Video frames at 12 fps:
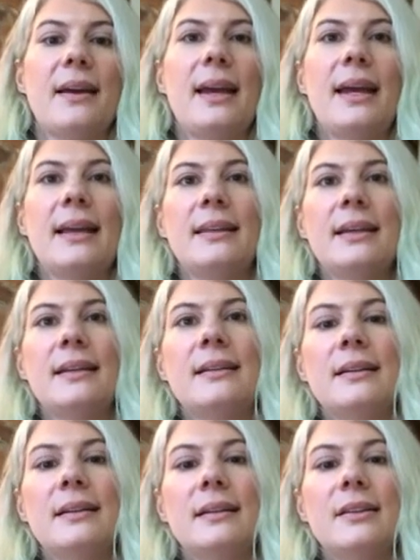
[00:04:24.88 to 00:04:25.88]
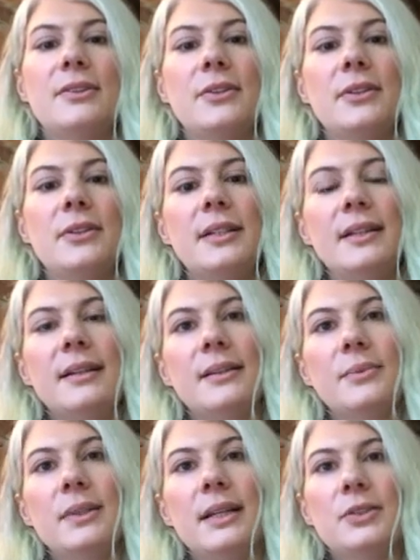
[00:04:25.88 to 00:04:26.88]
And then thirdly, I
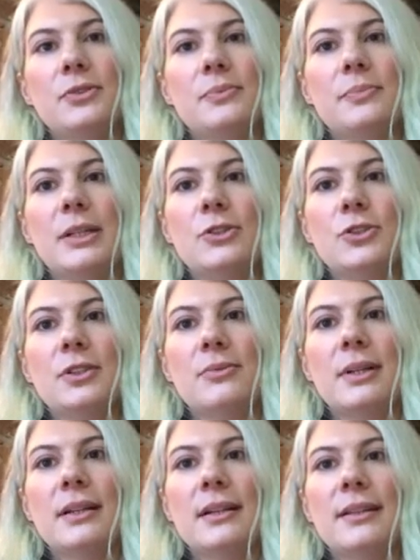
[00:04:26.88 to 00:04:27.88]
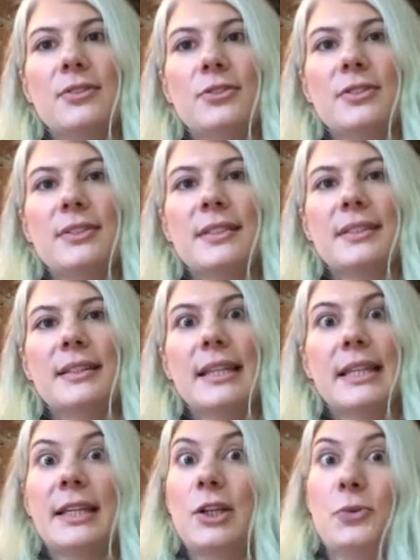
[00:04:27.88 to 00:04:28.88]
would like to mention really just
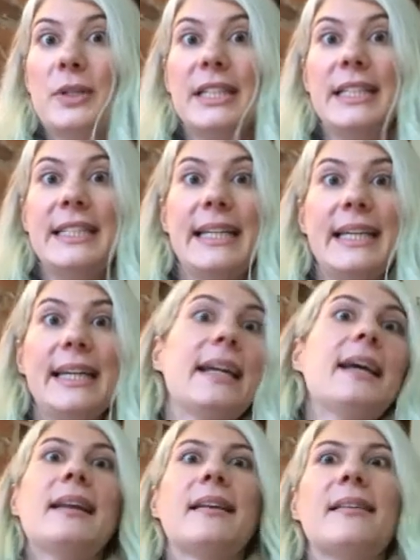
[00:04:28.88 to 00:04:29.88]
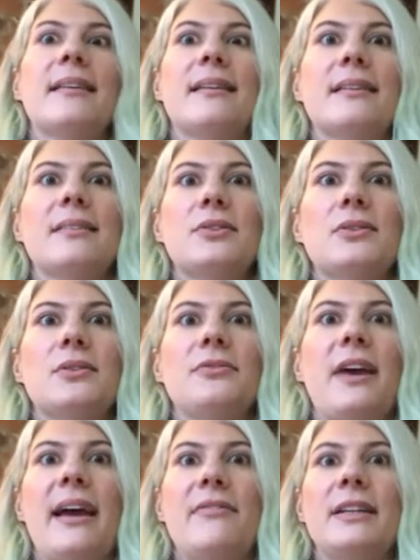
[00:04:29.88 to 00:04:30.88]
the liquidity and sort of
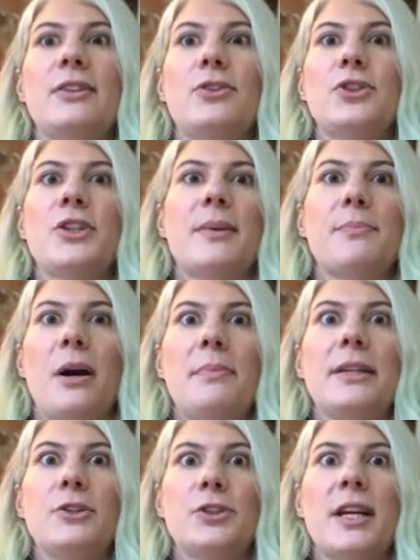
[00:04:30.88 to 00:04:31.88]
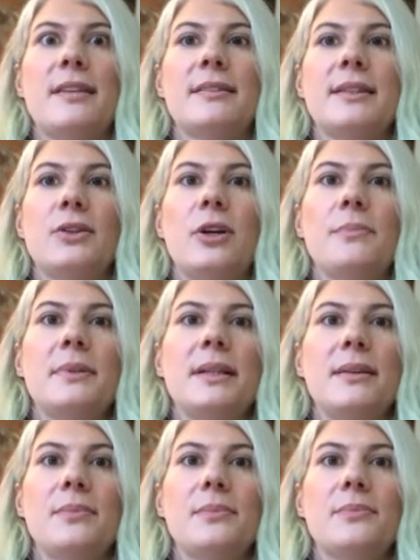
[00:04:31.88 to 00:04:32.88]
having public shares in your
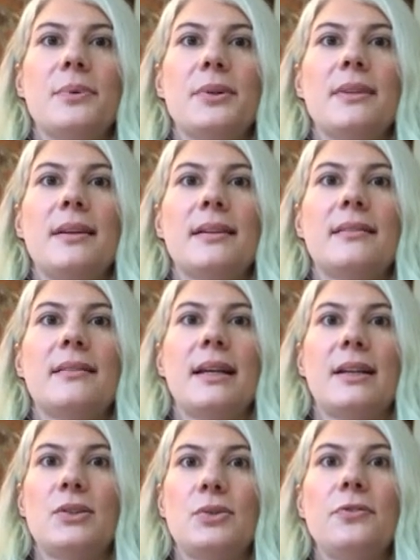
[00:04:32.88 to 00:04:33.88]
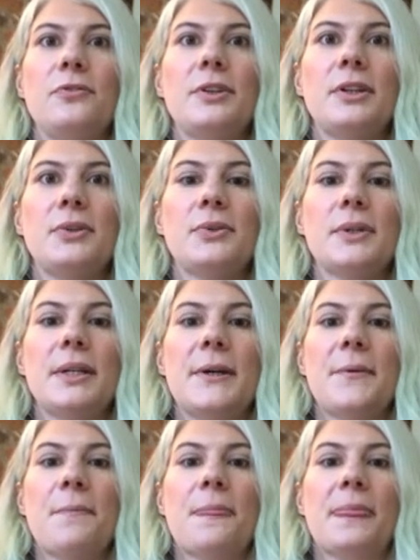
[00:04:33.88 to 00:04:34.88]
company and what that can do for you.
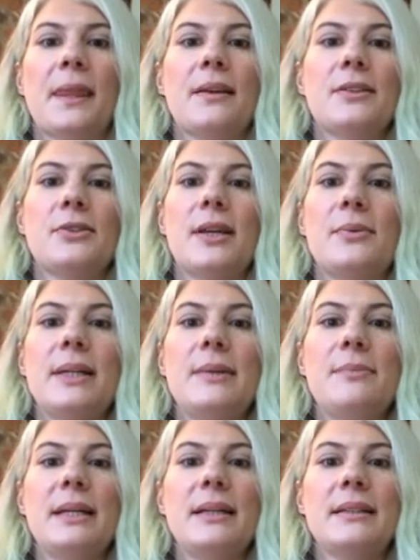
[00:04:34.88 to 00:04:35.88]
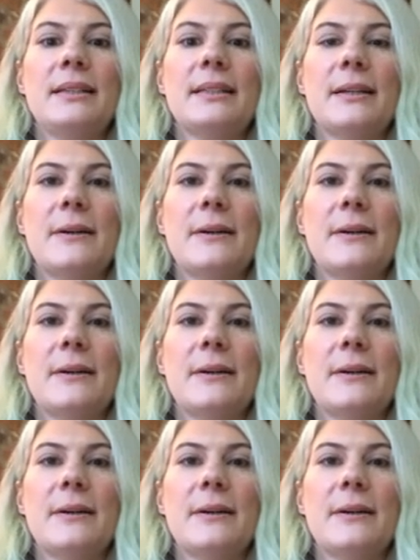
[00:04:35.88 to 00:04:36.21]
Mm-hmm. So that really means